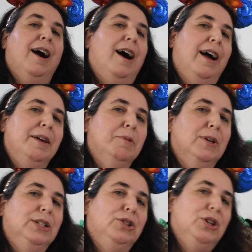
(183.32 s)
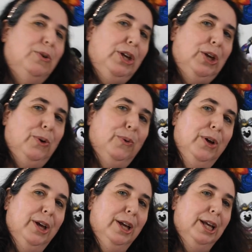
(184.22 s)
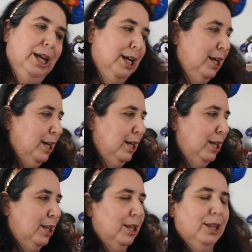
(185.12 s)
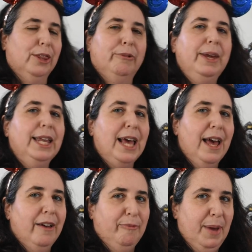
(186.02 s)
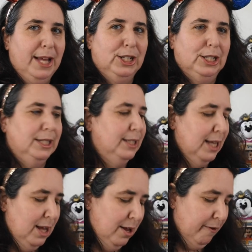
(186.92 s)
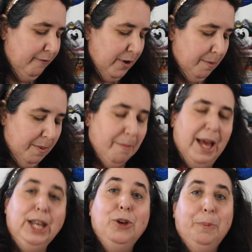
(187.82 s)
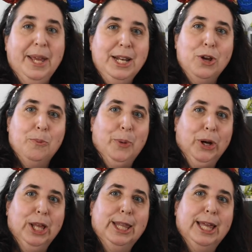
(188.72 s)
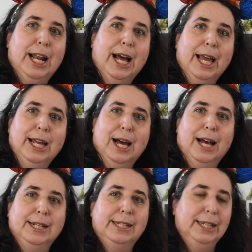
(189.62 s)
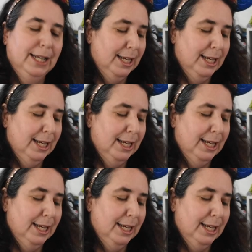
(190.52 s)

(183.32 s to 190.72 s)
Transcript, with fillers: I am going to show you three and a half pages from my new pin notebook that I got.